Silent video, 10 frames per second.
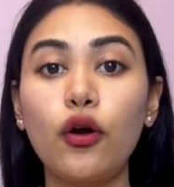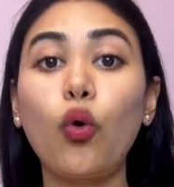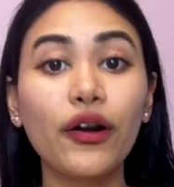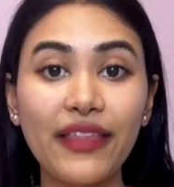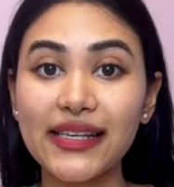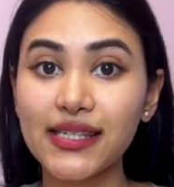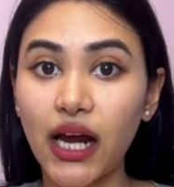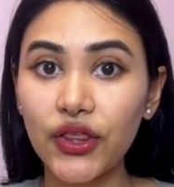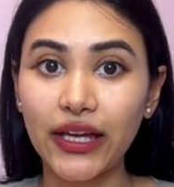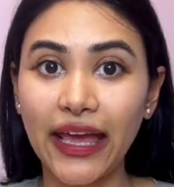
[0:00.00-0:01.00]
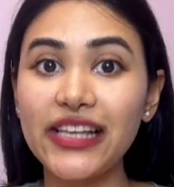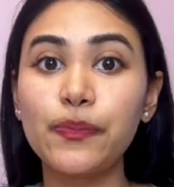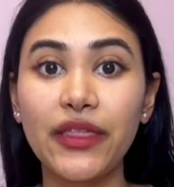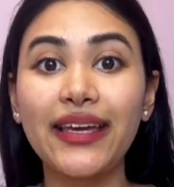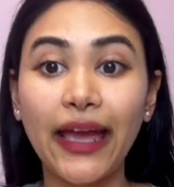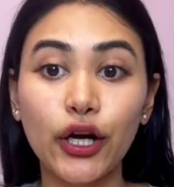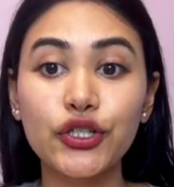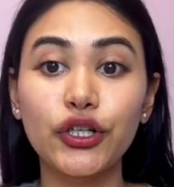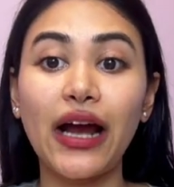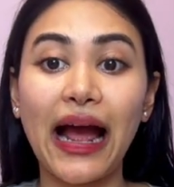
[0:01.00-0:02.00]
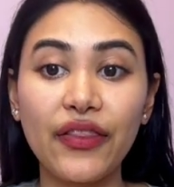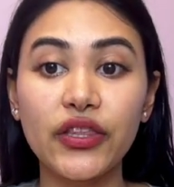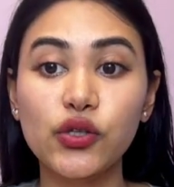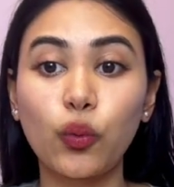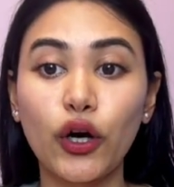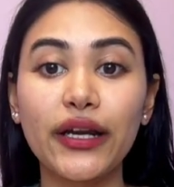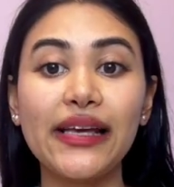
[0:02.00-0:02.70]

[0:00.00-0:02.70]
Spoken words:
or if that's not the case, but the character at this word